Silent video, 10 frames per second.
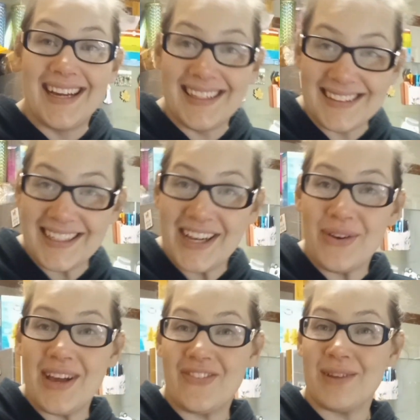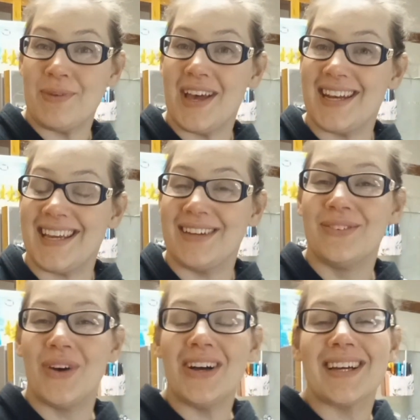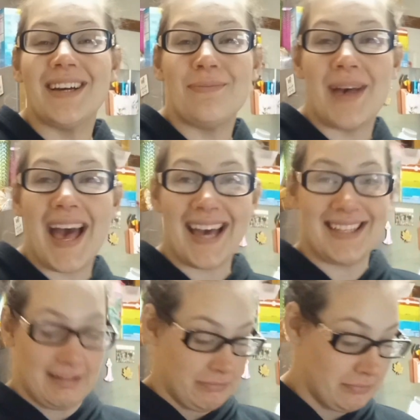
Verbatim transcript: Hello, everybody. Welcome back.